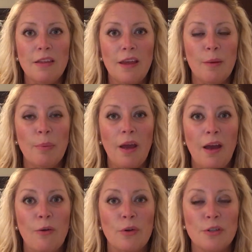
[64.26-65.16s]
in that
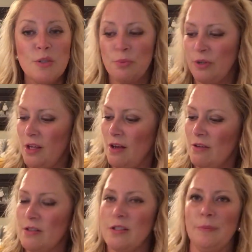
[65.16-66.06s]
power. It's pretty
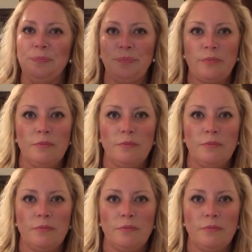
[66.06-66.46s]
awesome.